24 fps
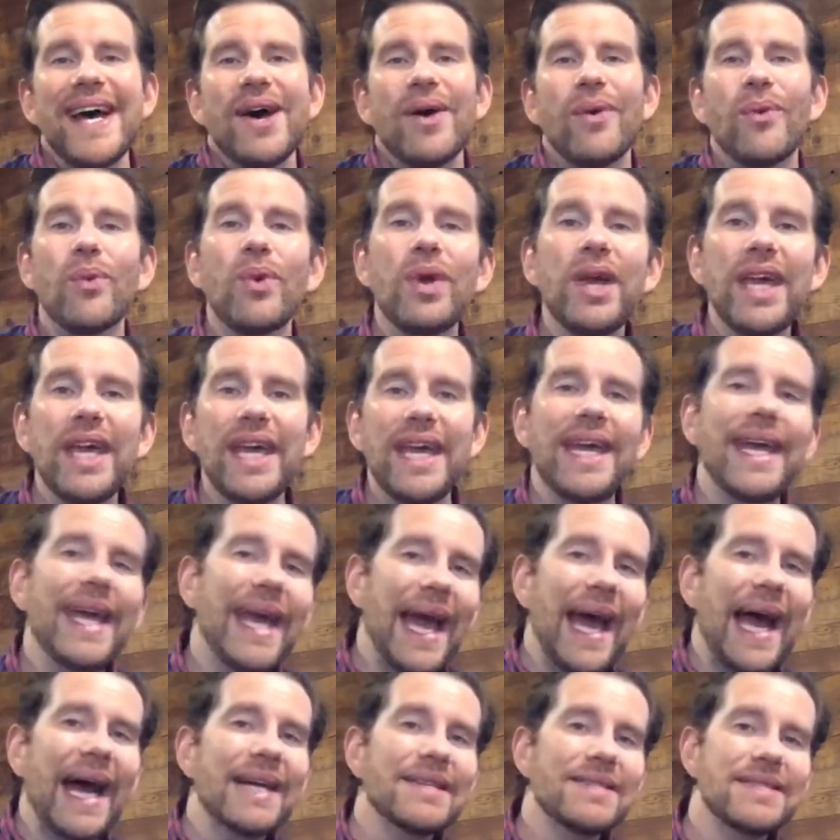we,
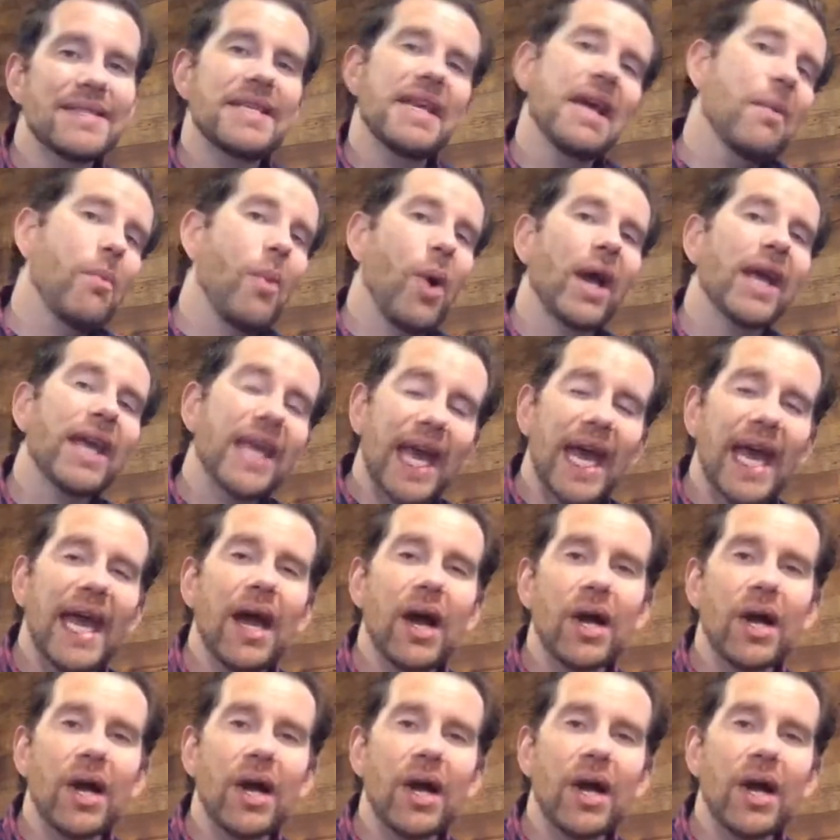as CMYK,